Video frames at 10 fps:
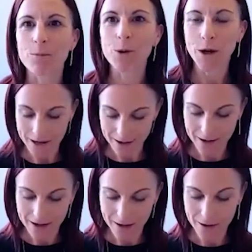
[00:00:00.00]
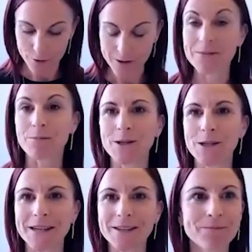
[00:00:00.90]
working on this
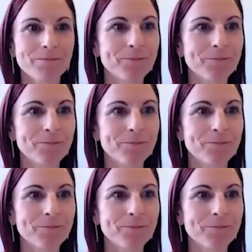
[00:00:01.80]
project.